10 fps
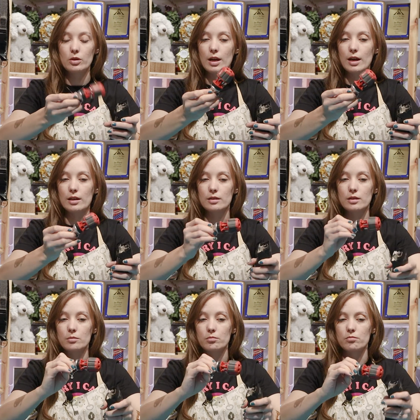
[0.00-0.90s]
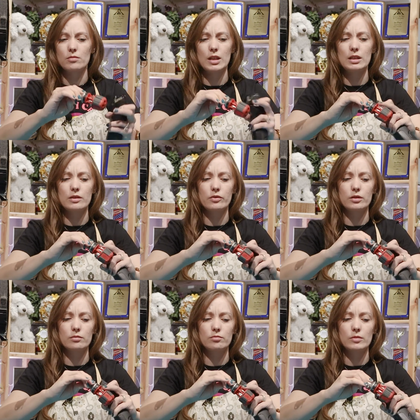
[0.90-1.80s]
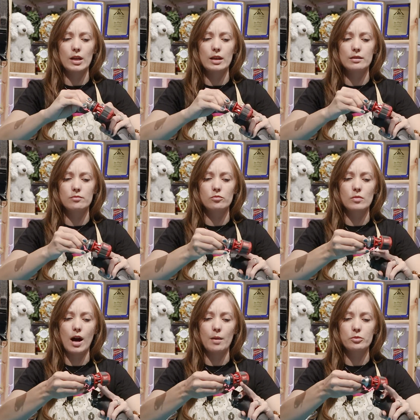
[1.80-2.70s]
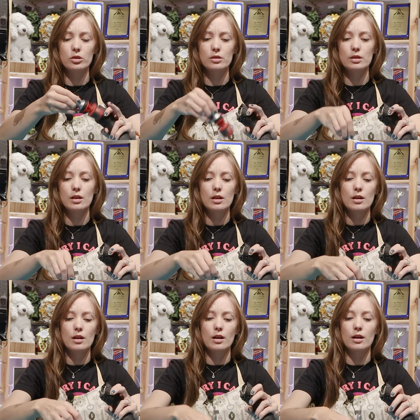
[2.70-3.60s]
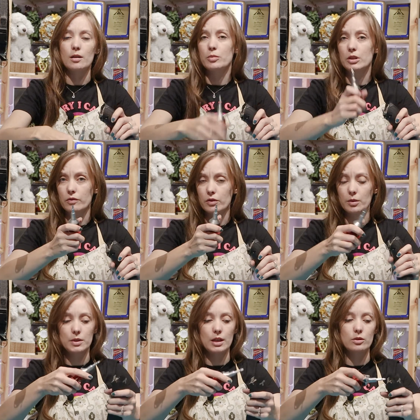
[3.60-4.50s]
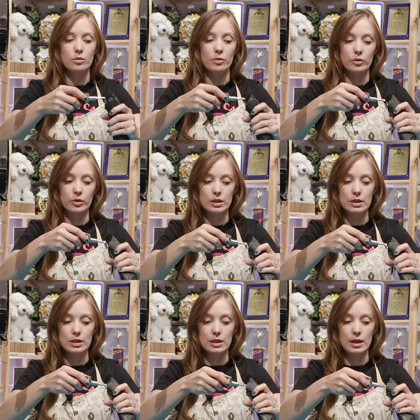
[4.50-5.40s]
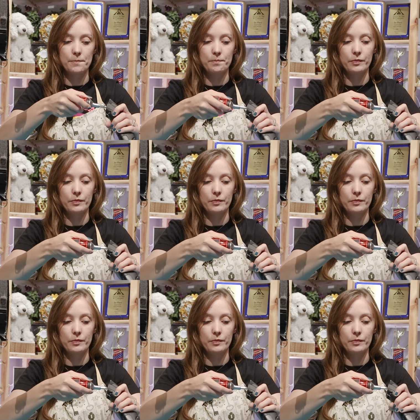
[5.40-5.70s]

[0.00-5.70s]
It has many different head options, but the Phillips head is what we're going to need today.